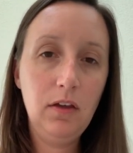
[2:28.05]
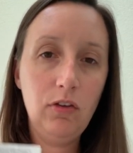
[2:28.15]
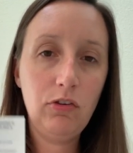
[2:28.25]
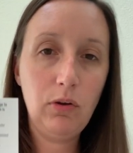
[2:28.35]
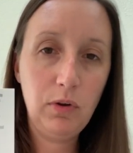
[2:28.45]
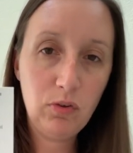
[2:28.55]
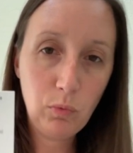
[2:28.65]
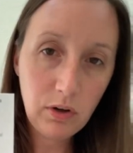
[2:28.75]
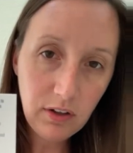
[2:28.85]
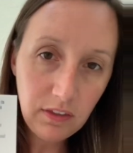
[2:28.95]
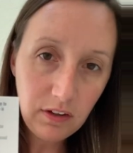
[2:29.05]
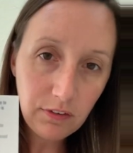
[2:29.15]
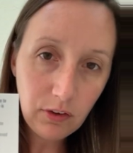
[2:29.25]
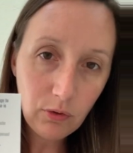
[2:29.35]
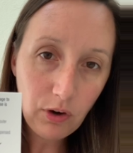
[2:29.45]
So it's one of these
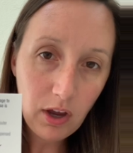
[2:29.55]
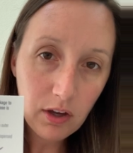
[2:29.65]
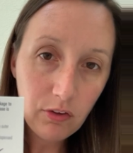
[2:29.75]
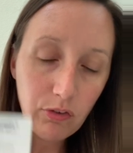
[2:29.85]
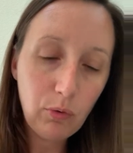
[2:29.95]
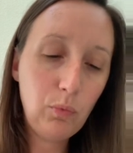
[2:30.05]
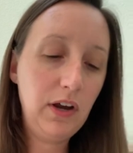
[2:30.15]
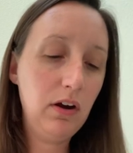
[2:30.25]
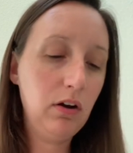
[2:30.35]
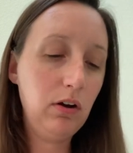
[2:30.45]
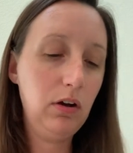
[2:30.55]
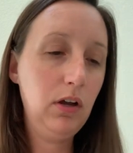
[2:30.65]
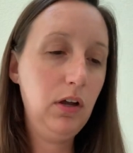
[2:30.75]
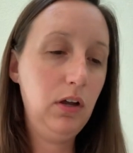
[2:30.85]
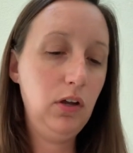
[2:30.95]
little guys where
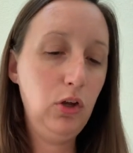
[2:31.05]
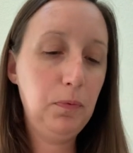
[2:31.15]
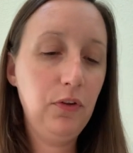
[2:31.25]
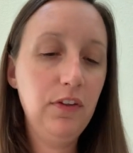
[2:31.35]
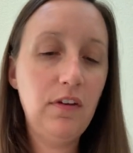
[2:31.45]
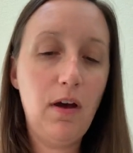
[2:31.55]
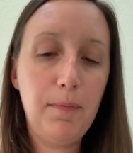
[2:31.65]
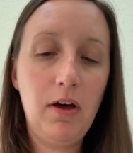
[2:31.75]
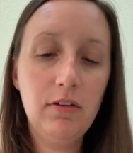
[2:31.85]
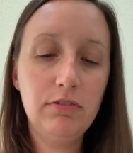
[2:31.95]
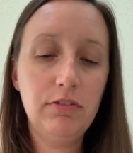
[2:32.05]
you pull the top off